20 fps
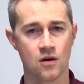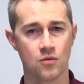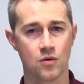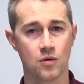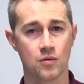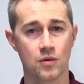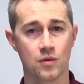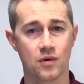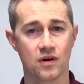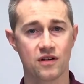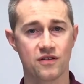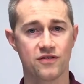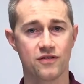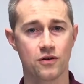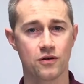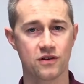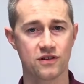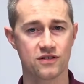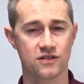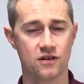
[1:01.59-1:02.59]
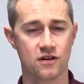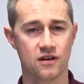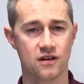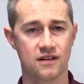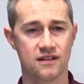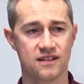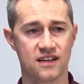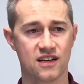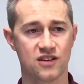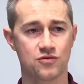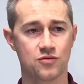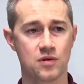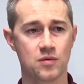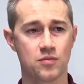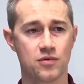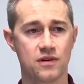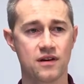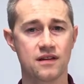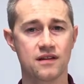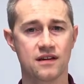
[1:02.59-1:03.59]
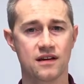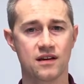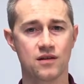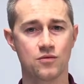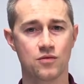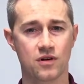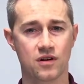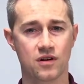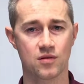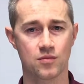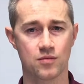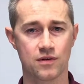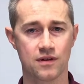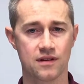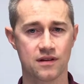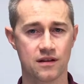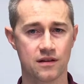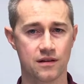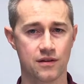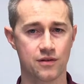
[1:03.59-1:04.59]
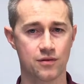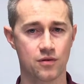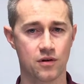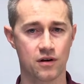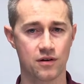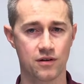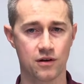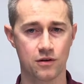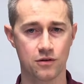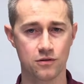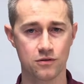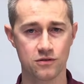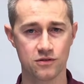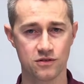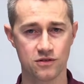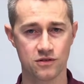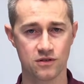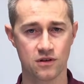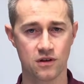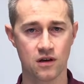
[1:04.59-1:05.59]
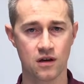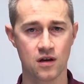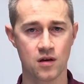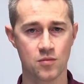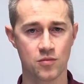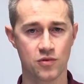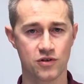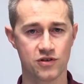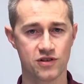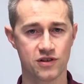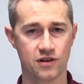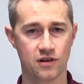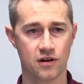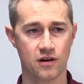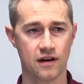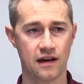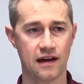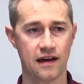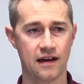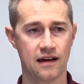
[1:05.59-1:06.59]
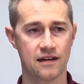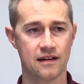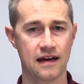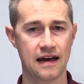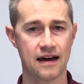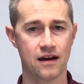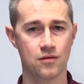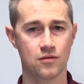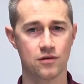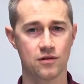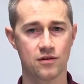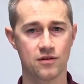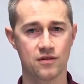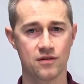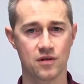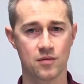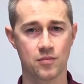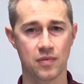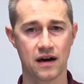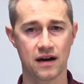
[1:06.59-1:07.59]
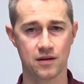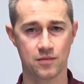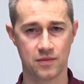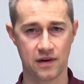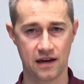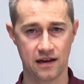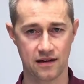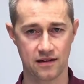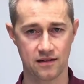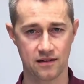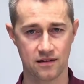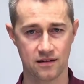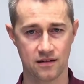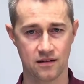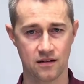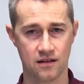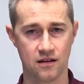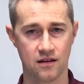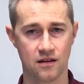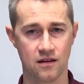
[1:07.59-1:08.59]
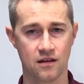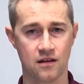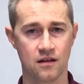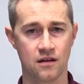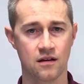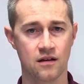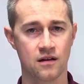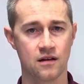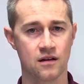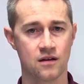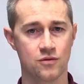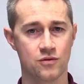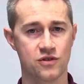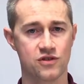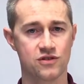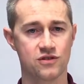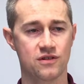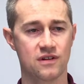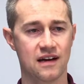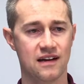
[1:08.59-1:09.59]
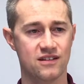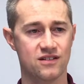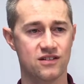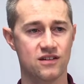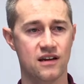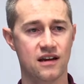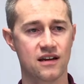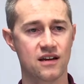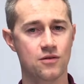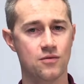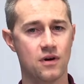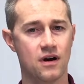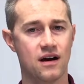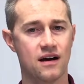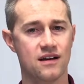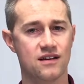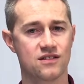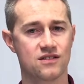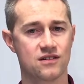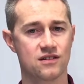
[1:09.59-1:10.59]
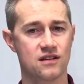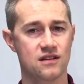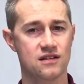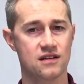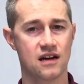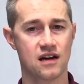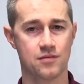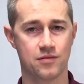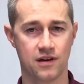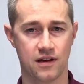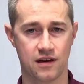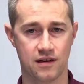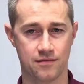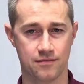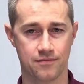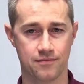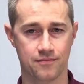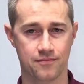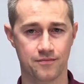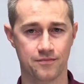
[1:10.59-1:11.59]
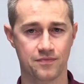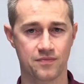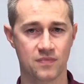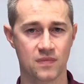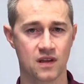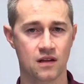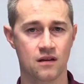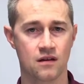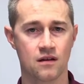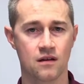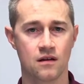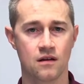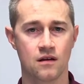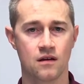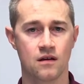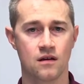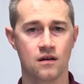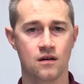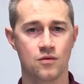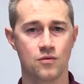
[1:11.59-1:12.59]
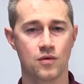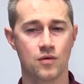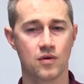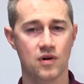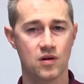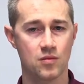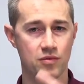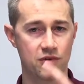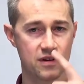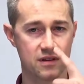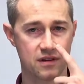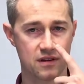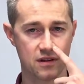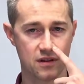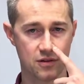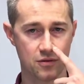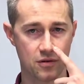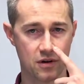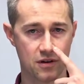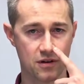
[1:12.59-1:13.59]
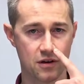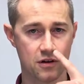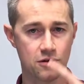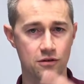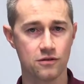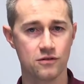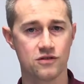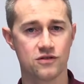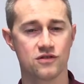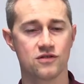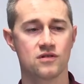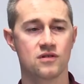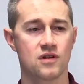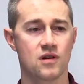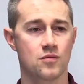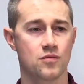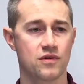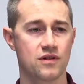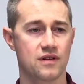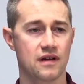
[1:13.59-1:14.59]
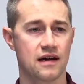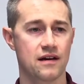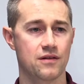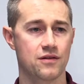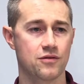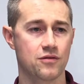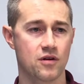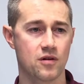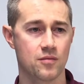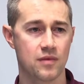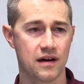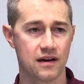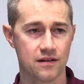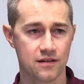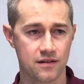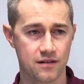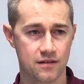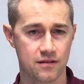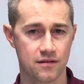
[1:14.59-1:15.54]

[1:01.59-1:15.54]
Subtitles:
What we want to focus on is as we breathe in, to breathe in through our nose, pushing our hand outward, the bottom hand. We should not see any rise in the top hand. We want to breathe in through our nose and breathe out through our mouth.